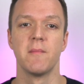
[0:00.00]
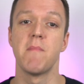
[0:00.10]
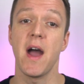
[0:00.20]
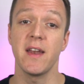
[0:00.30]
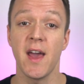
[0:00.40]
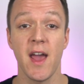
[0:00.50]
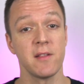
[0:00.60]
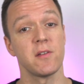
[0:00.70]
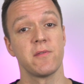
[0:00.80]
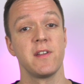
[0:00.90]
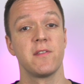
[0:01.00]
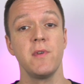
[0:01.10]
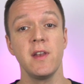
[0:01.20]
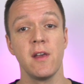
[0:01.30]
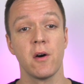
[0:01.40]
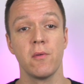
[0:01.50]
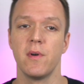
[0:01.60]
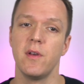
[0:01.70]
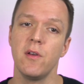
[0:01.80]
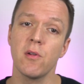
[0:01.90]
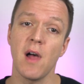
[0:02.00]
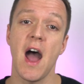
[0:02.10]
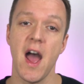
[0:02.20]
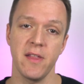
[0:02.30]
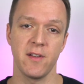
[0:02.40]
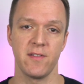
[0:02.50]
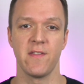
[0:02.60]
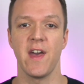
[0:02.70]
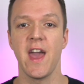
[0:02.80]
By the end of this video, you'll understand